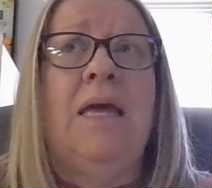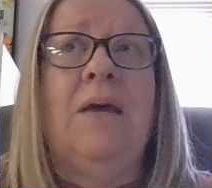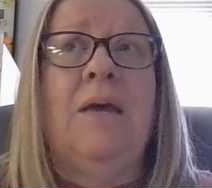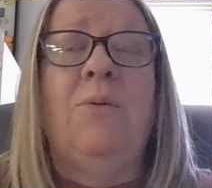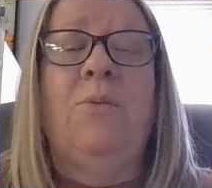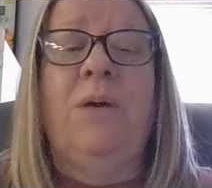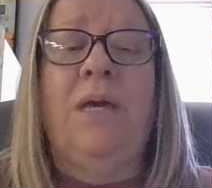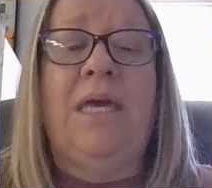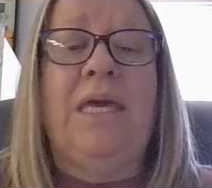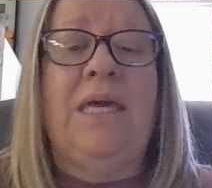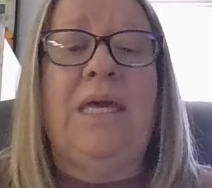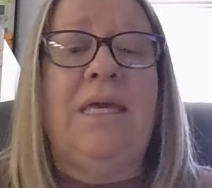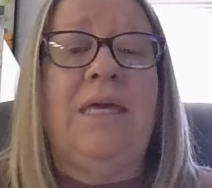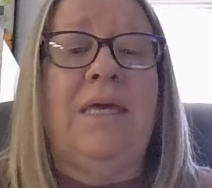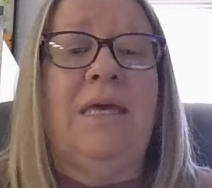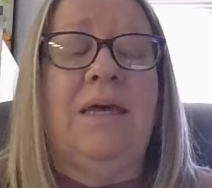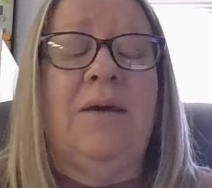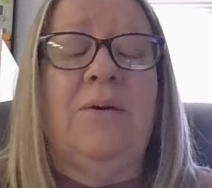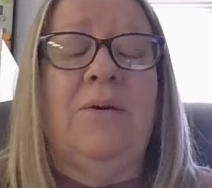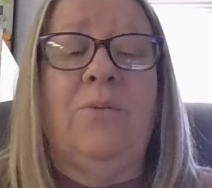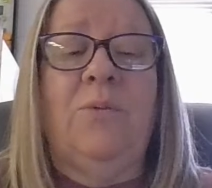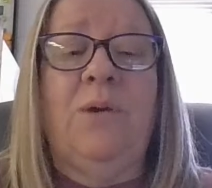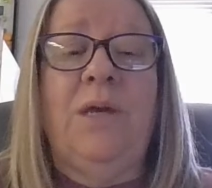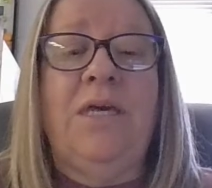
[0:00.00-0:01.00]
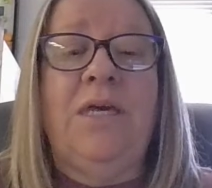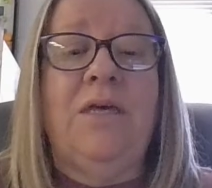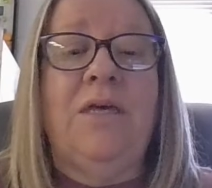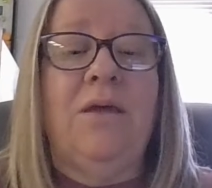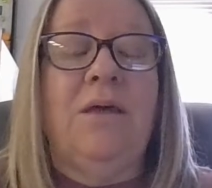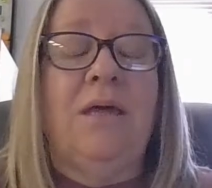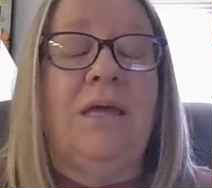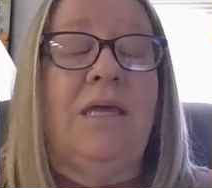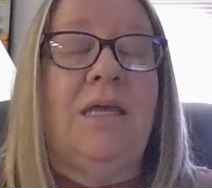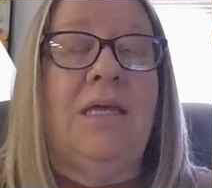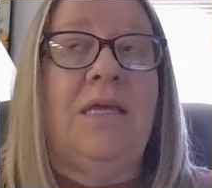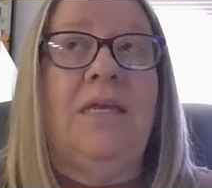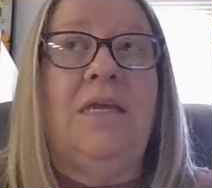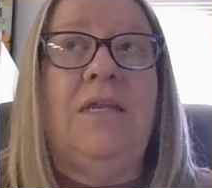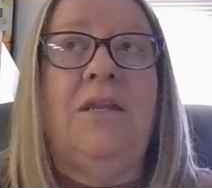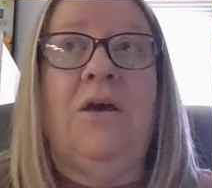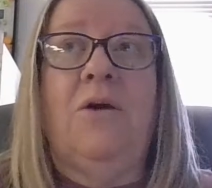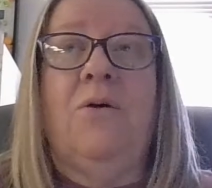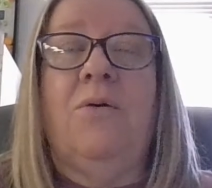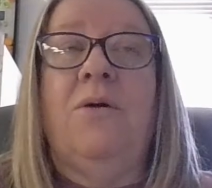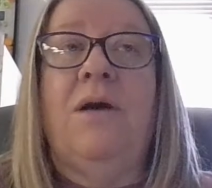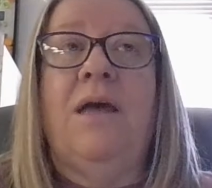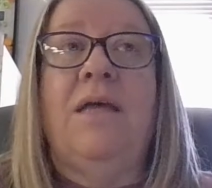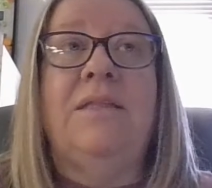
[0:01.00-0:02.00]
we
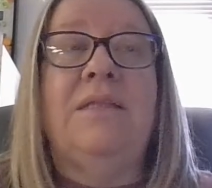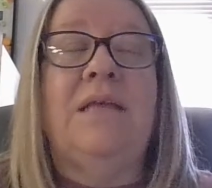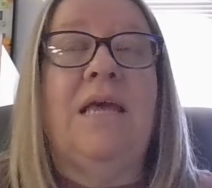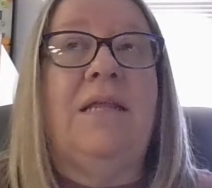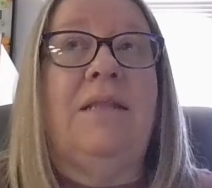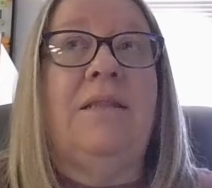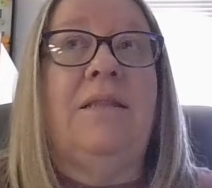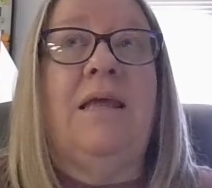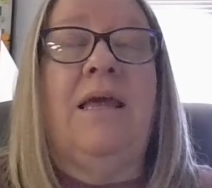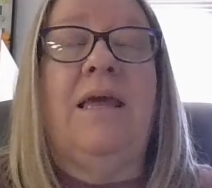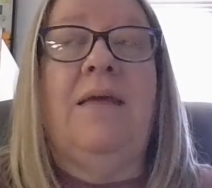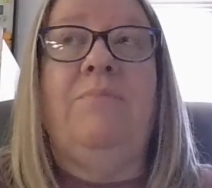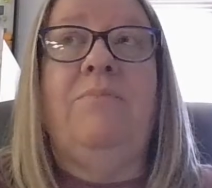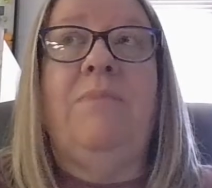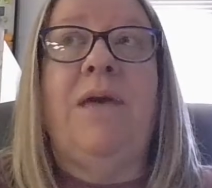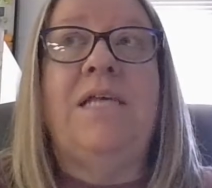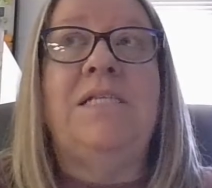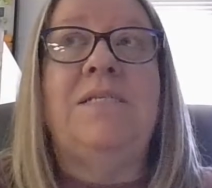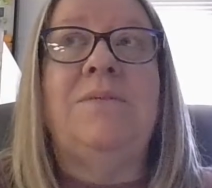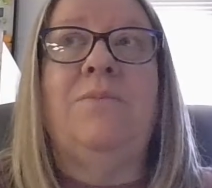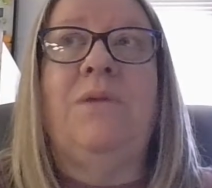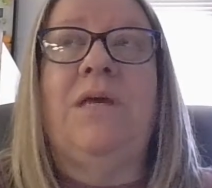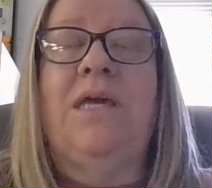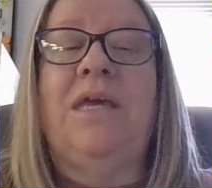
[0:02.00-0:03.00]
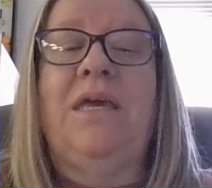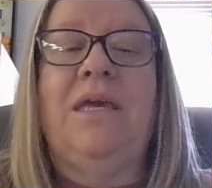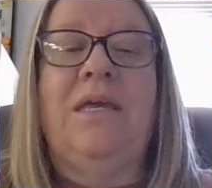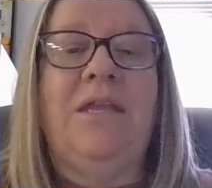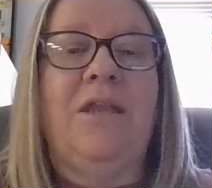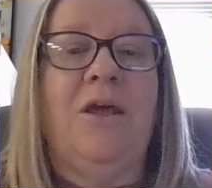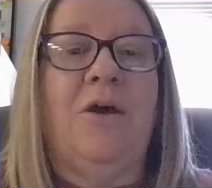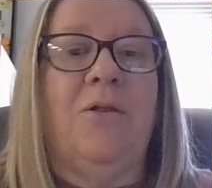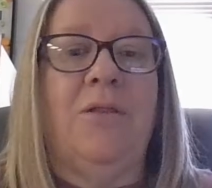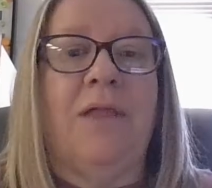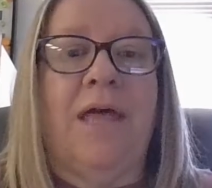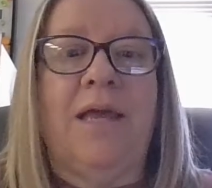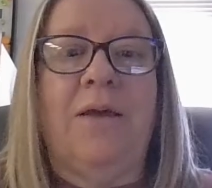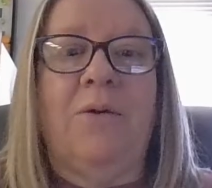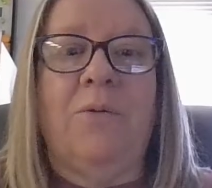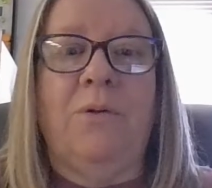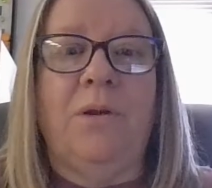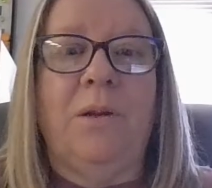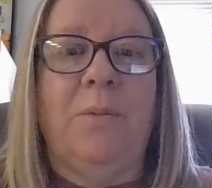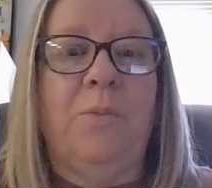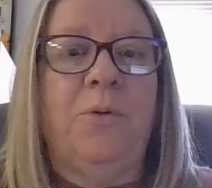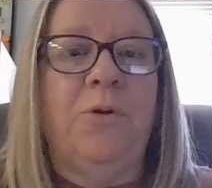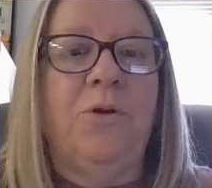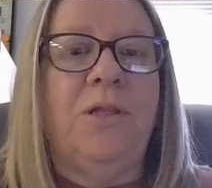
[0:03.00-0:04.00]
it makes me like
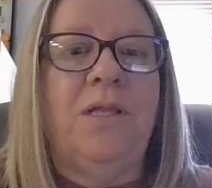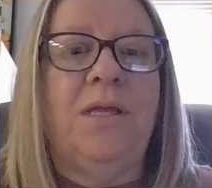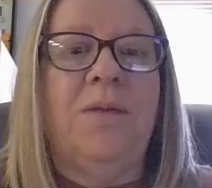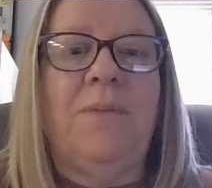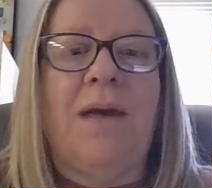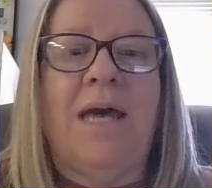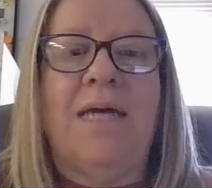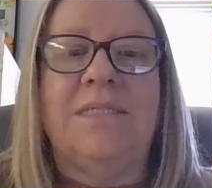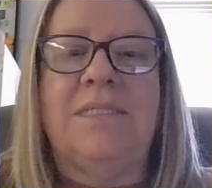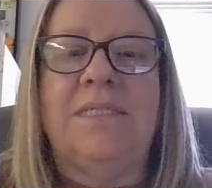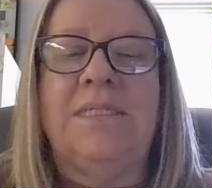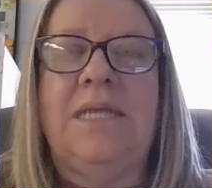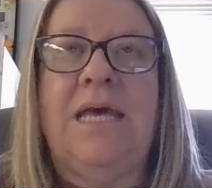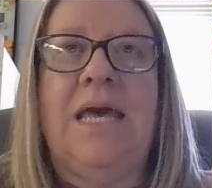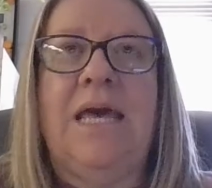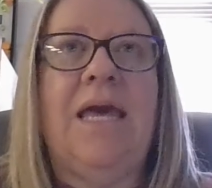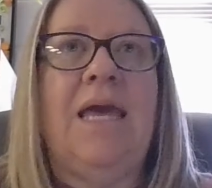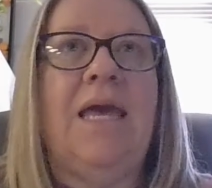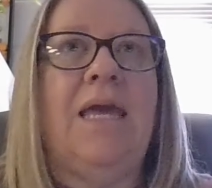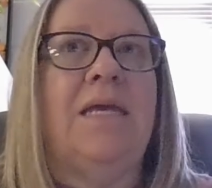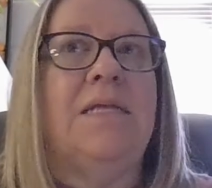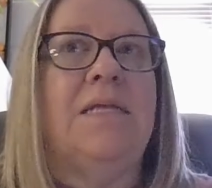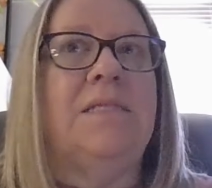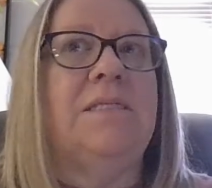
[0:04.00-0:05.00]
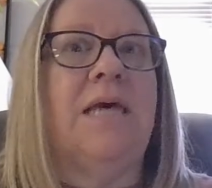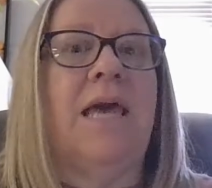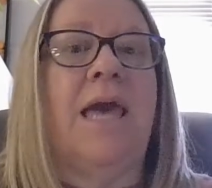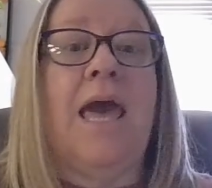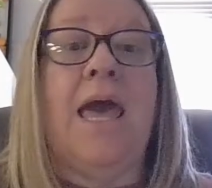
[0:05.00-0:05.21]
want to pull him out today and say,